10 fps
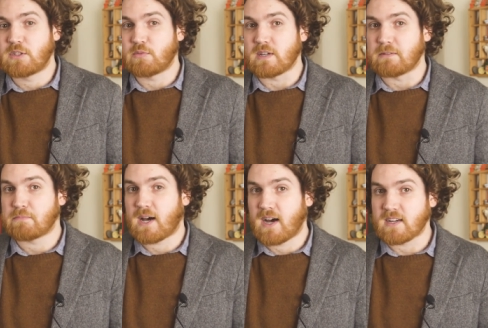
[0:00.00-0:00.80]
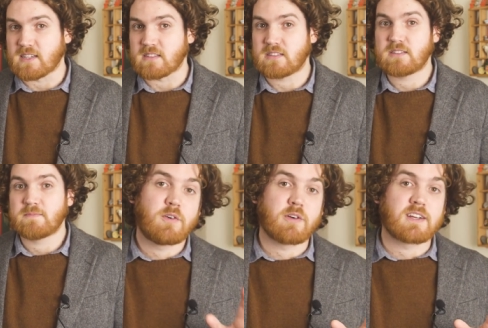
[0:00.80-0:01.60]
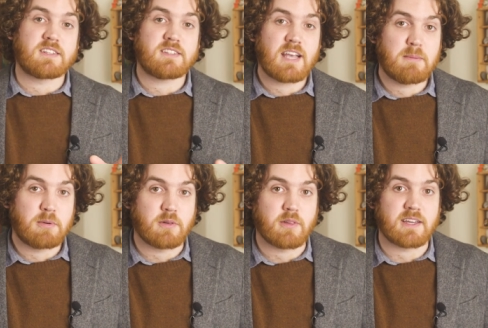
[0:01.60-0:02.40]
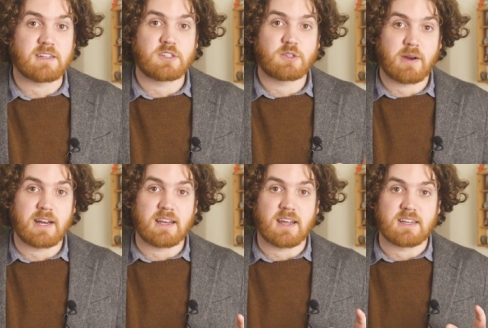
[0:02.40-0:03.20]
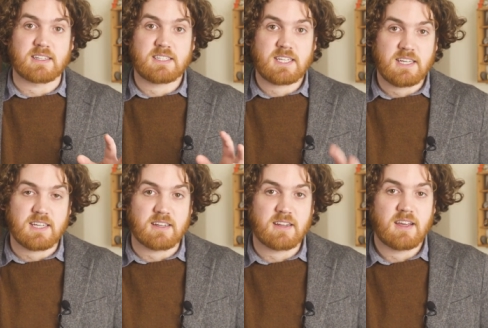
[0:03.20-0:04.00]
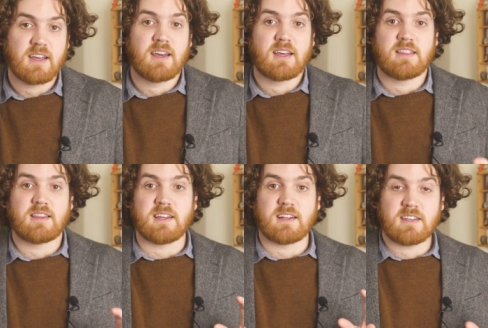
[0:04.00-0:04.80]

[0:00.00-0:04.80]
between parties. For example, in 2019, the